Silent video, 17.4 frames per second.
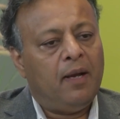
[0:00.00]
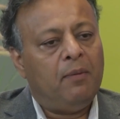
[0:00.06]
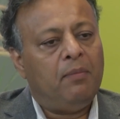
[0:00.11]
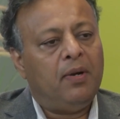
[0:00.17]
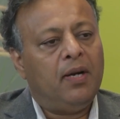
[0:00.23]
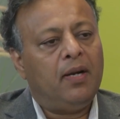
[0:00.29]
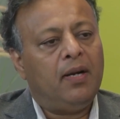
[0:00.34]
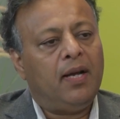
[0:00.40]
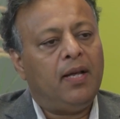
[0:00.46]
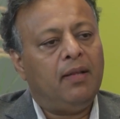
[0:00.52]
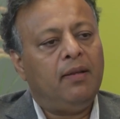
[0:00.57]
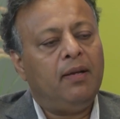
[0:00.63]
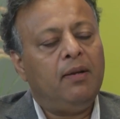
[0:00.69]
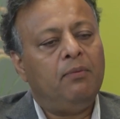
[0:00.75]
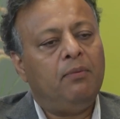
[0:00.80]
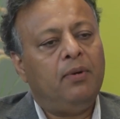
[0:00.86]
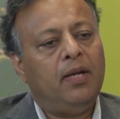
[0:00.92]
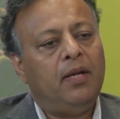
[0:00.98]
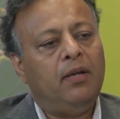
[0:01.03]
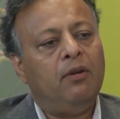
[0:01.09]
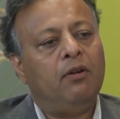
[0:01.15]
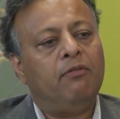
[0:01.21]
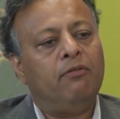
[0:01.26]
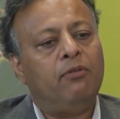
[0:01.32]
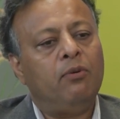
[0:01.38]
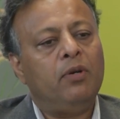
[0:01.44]
But I think where
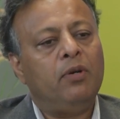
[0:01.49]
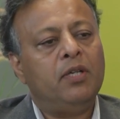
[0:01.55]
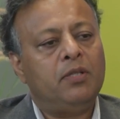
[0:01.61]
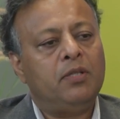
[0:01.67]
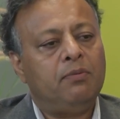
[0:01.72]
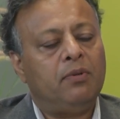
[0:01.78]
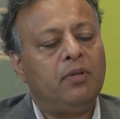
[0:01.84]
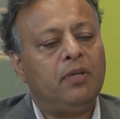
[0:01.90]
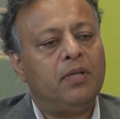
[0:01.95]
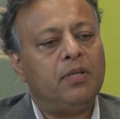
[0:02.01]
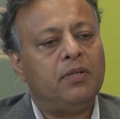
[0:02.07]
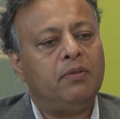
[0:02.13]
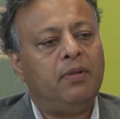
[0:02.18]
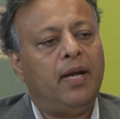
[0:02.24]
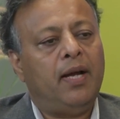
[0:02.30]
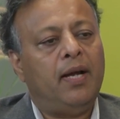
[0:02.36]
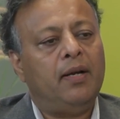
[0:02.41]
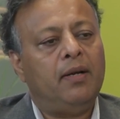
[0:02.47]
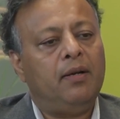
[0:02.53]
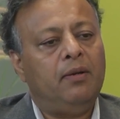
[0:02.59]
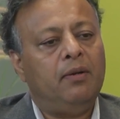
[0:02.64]
your focus was that